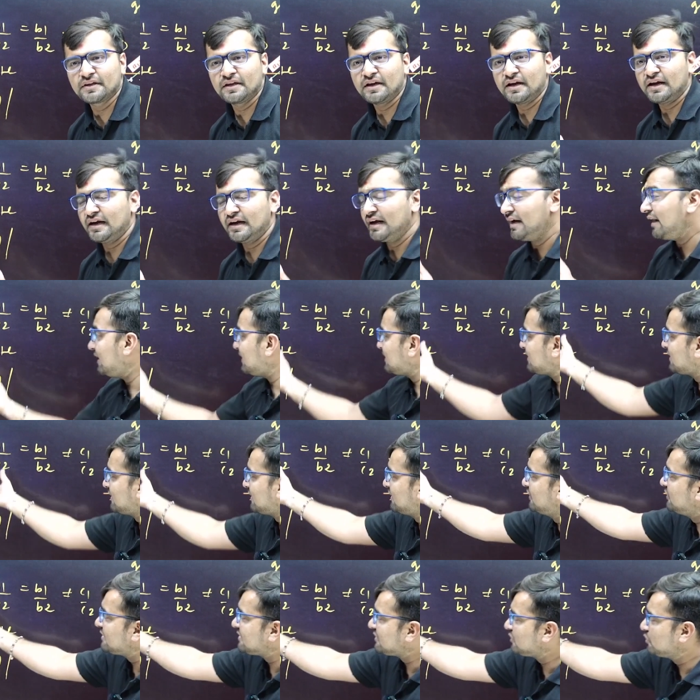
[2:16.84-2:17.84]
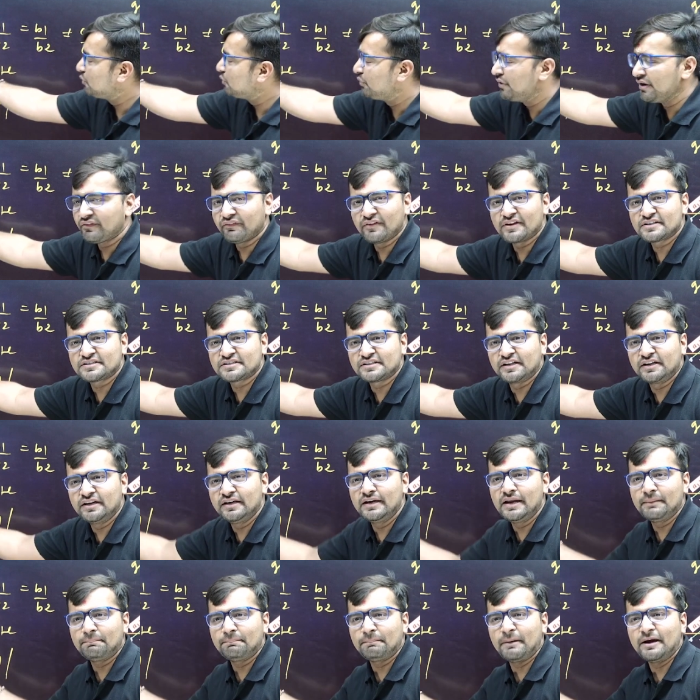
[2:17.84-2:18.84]
it this two equation
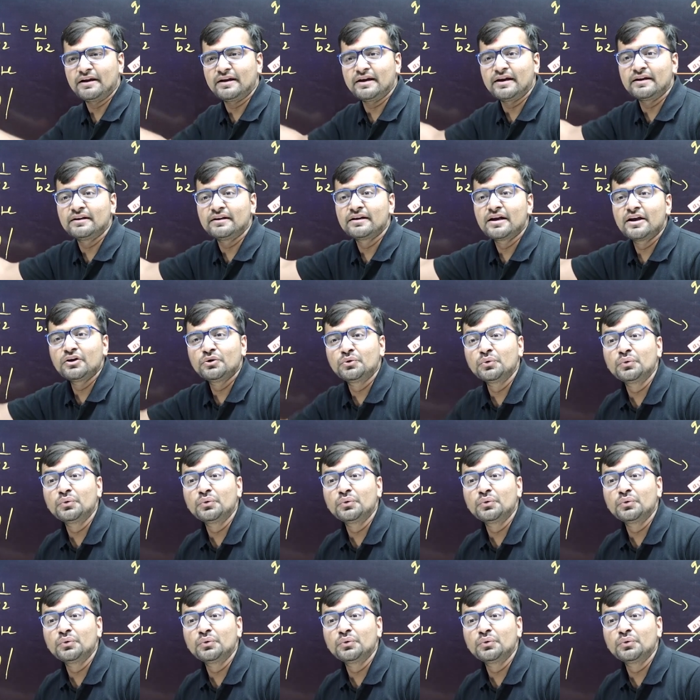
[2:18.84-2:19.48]
dependent to